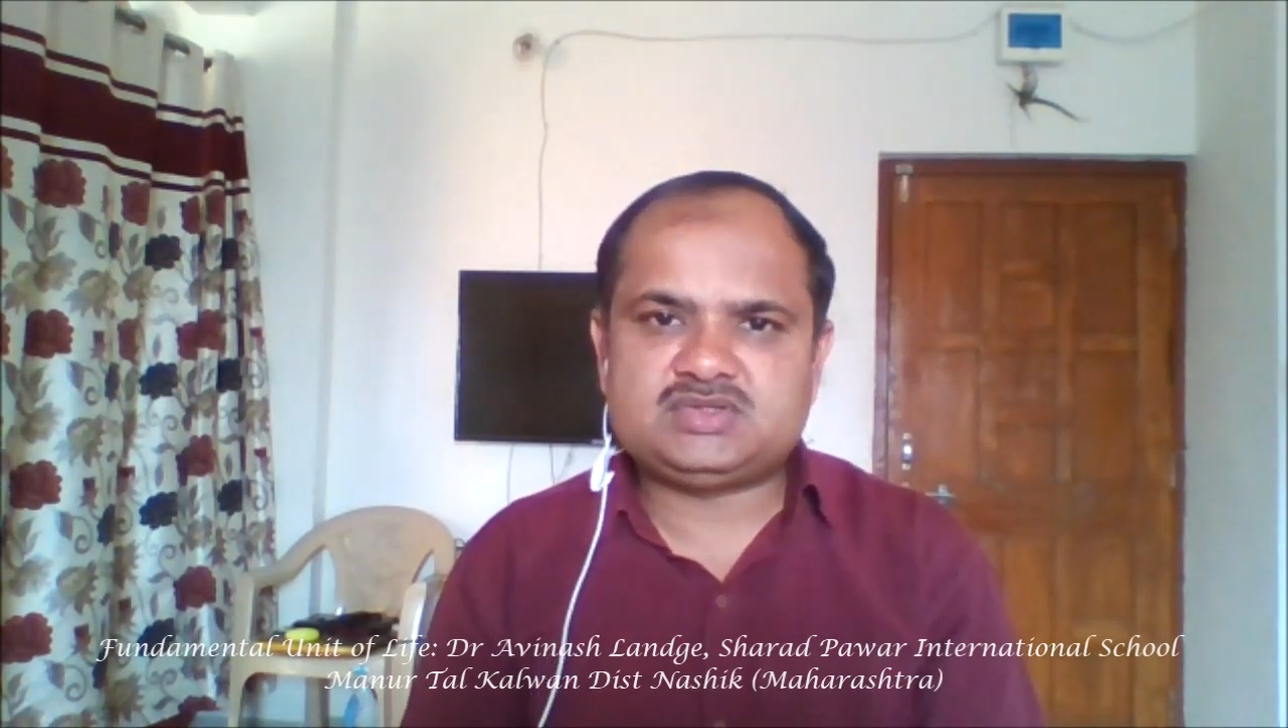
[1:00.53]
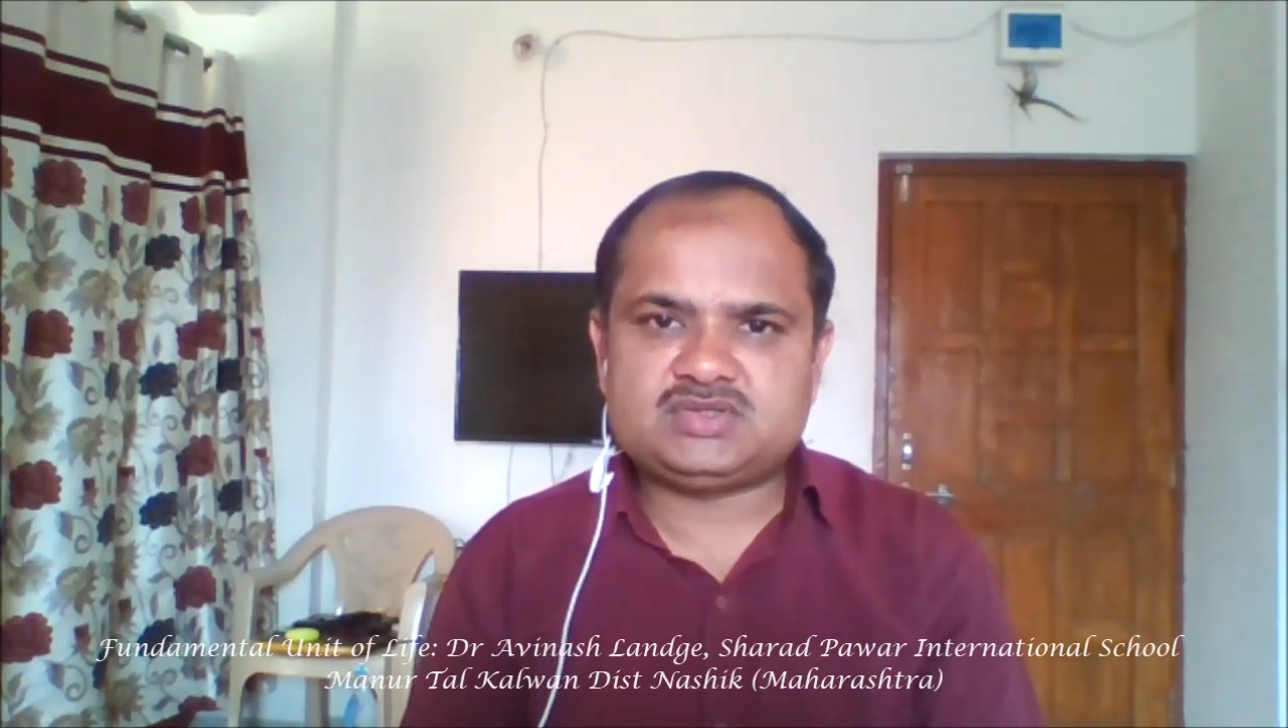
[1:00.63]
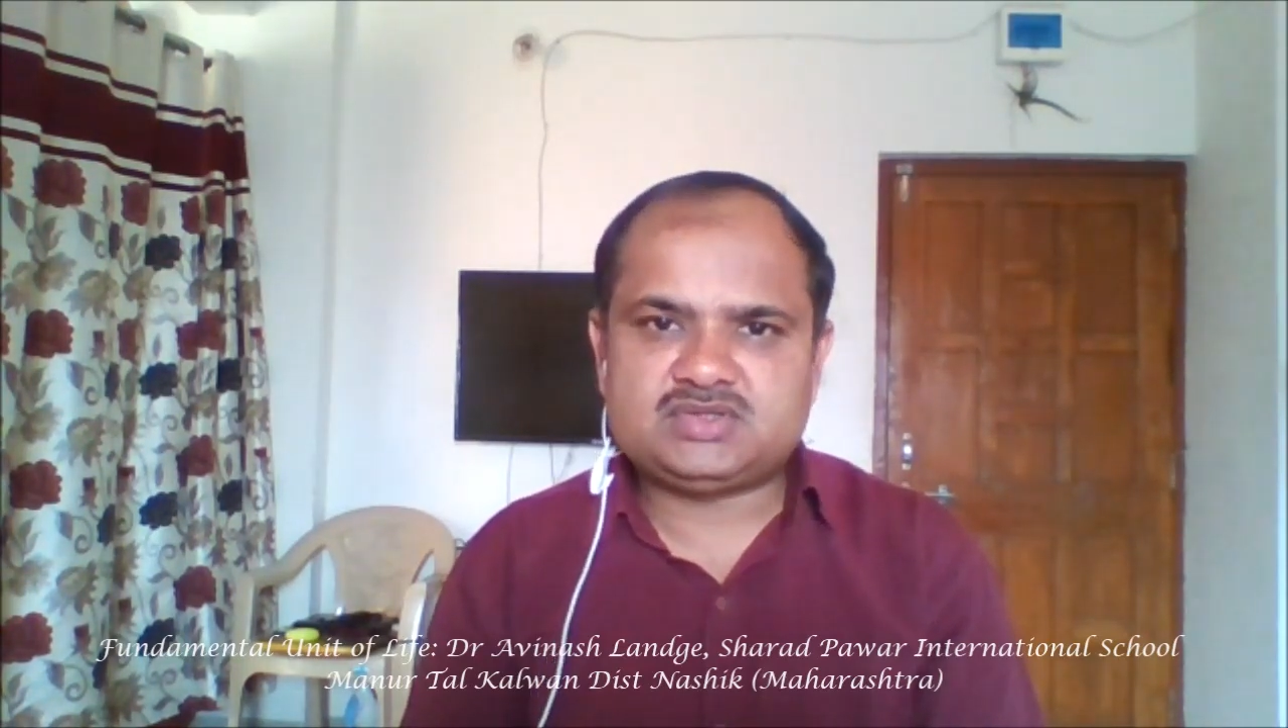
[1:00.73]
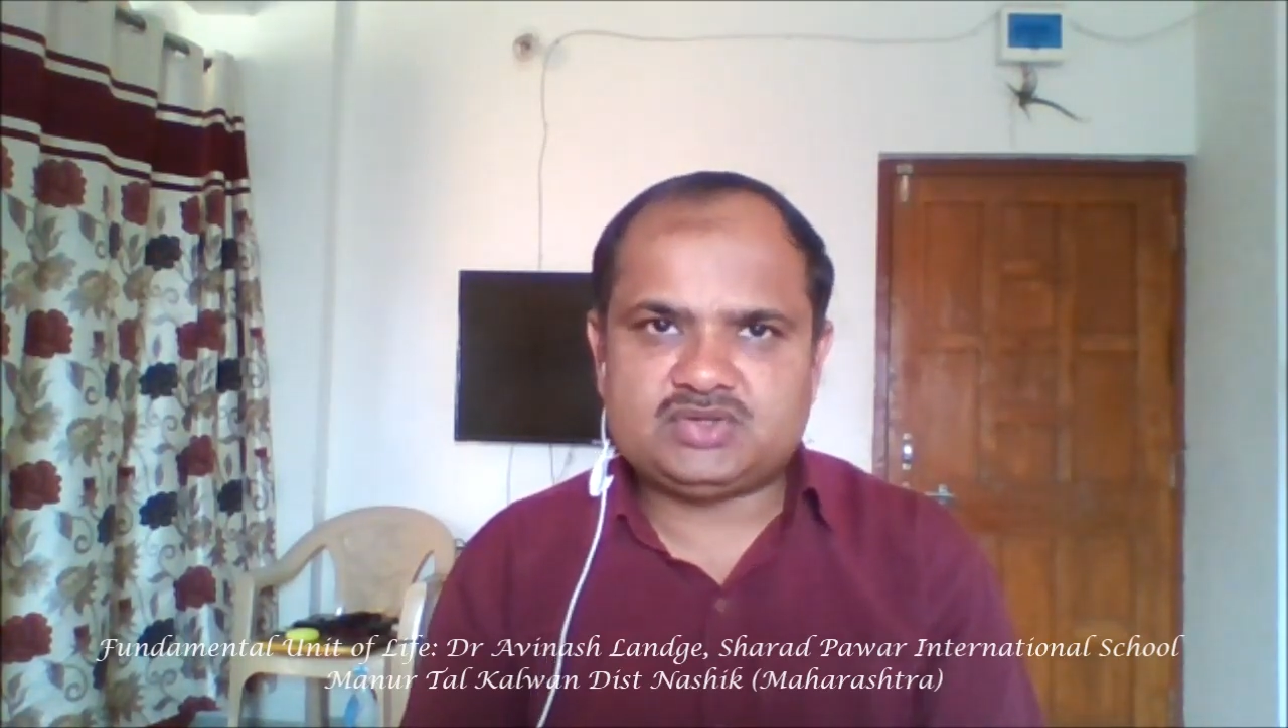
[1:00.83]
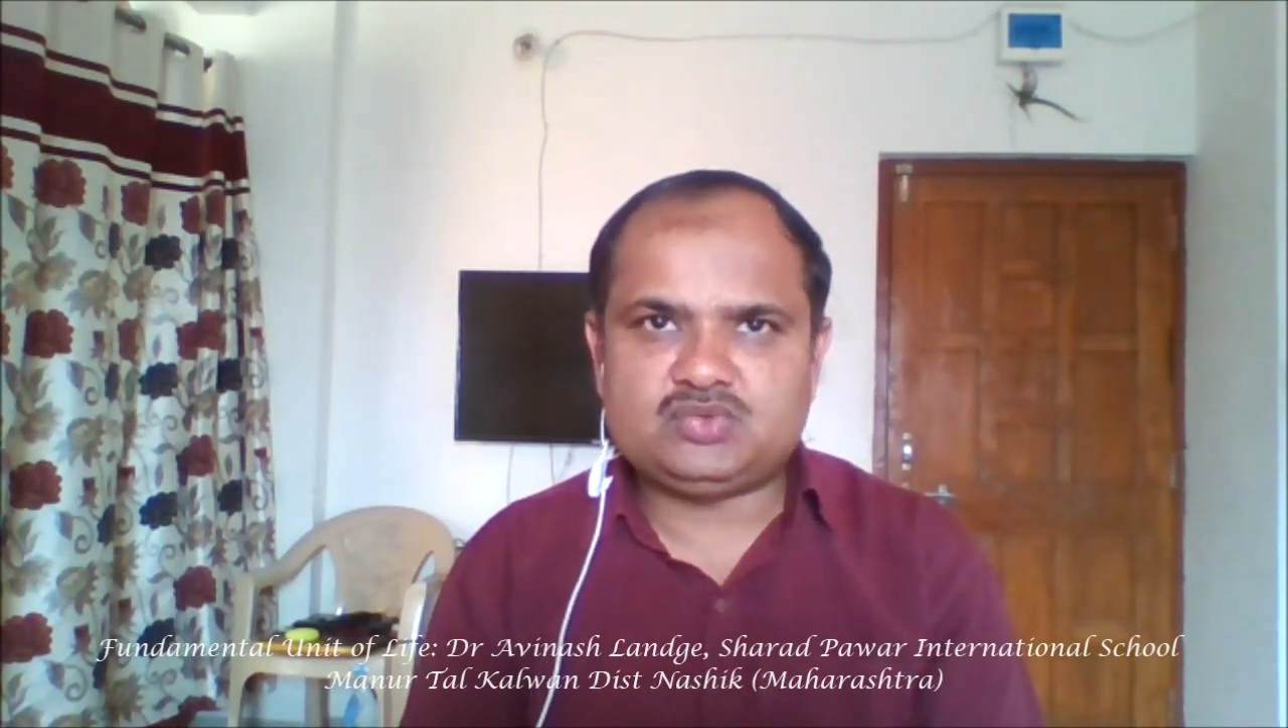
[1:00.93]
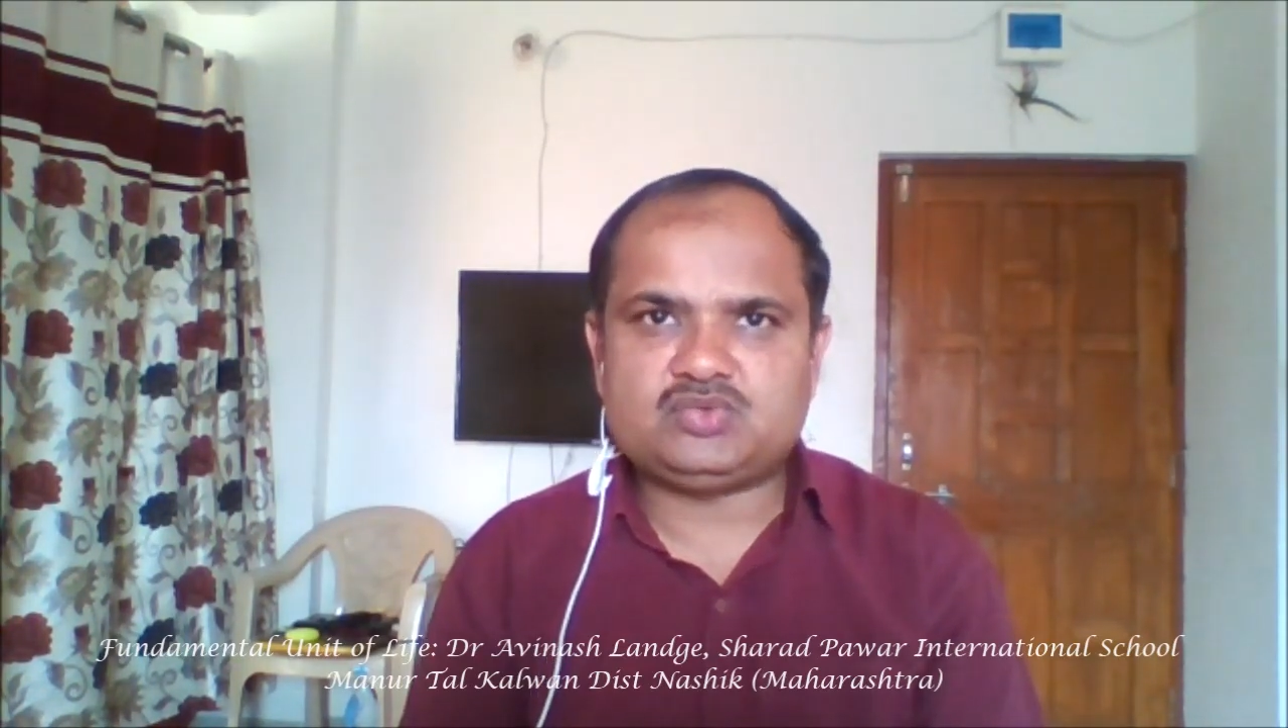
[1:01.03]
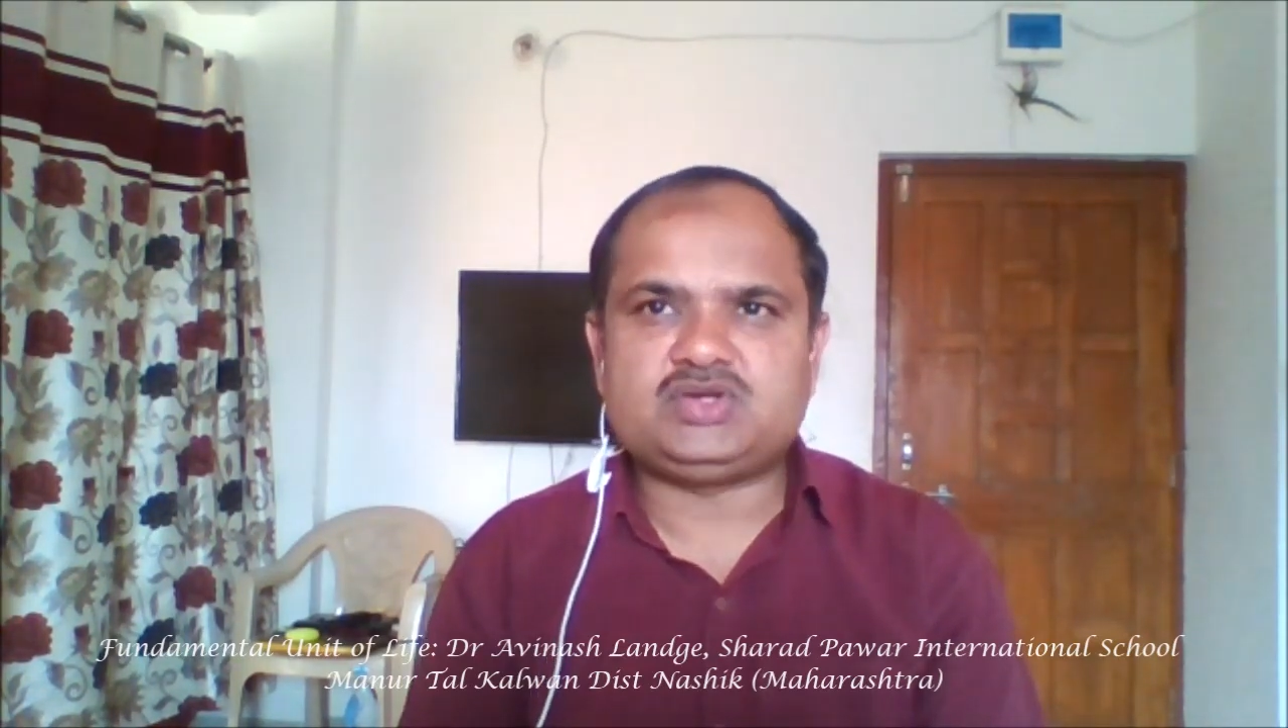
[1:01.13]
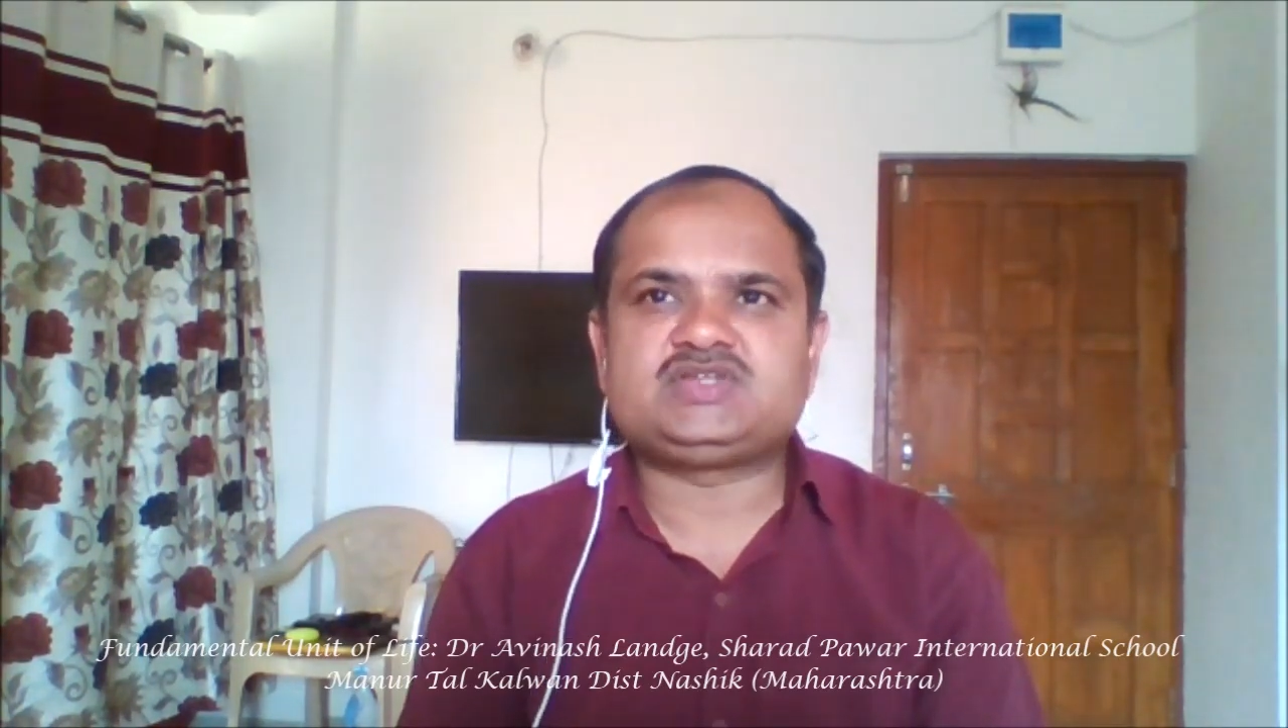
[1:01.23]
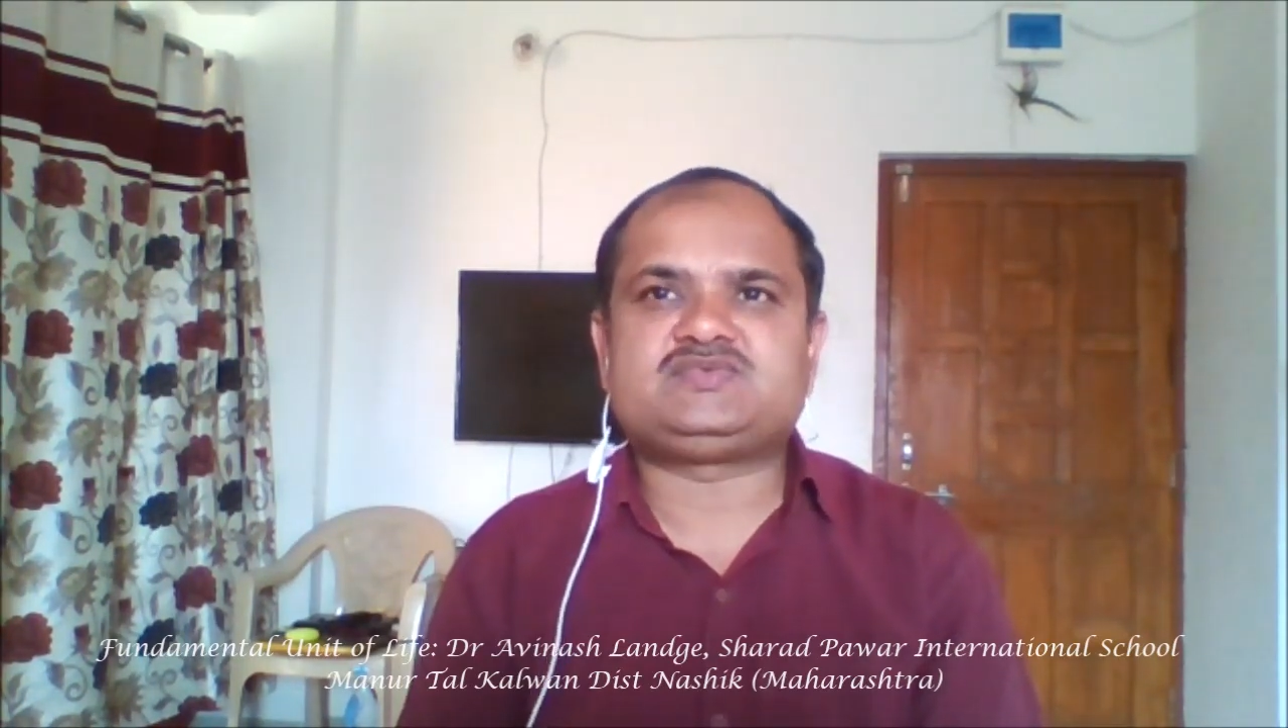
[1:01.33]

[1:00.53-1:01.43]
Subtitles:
nucleus